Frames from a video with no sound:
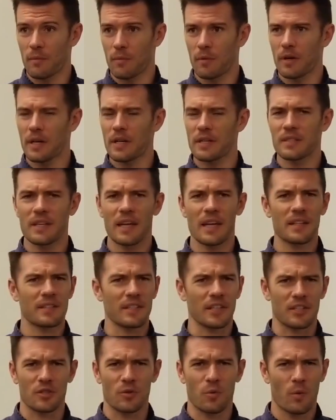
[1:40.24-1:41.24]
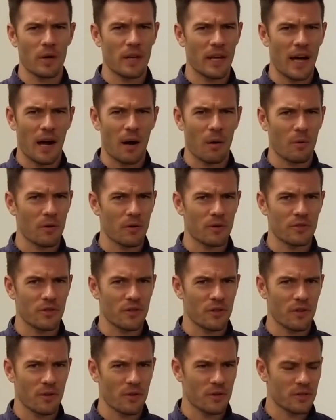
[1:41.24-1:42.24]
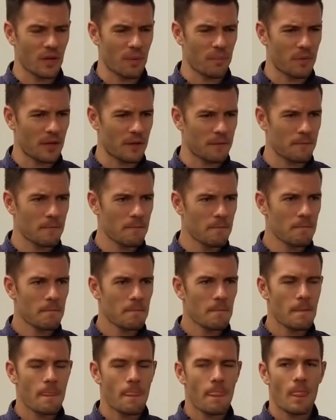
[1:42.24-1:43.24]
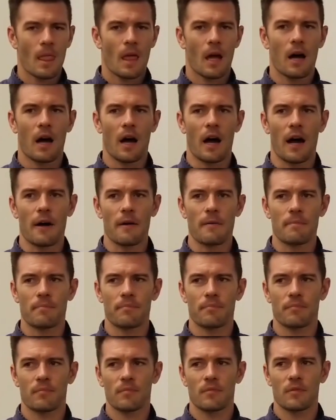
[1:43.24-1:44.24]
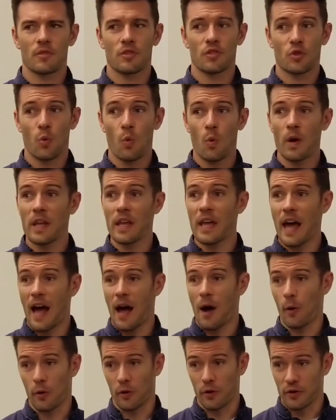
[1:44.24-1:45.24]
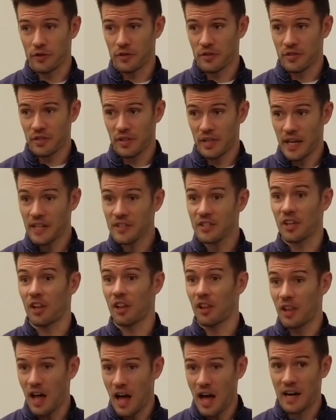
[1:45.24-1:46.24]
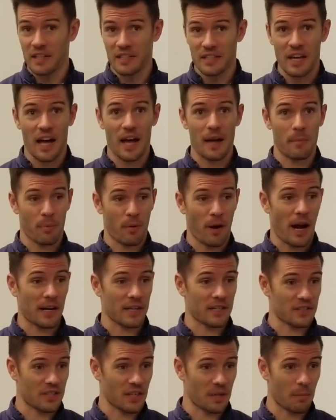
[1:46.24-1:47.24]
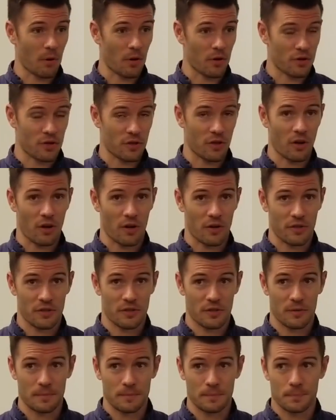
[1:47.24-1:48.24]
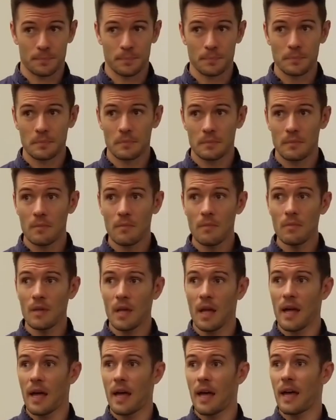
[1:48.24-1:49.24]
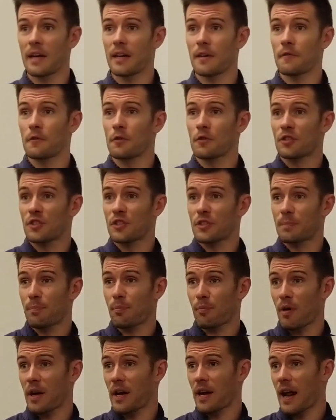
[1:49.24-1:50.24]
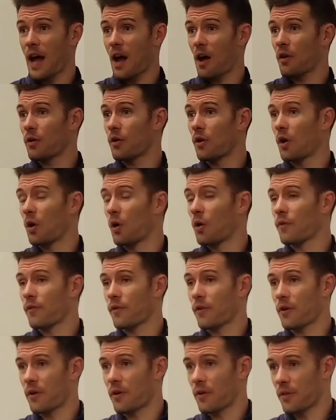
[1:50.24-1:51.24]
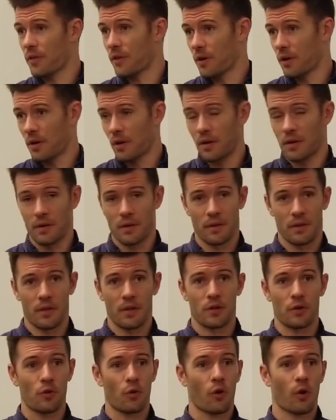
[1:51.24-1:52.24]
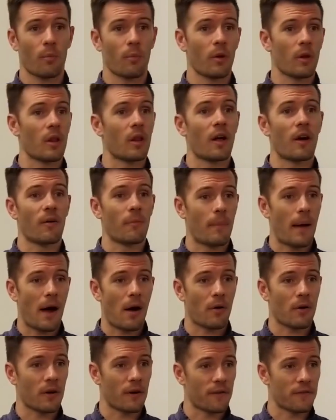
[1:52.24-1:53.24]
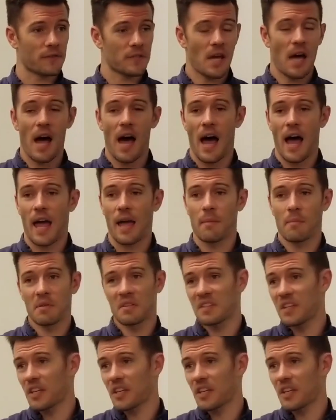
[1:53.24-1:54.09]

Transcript: 20 hours, it's a lot of time practicing martial arts. And if you spread it out over the normal amount of time, it's like 2 or 3 months worth of practice. But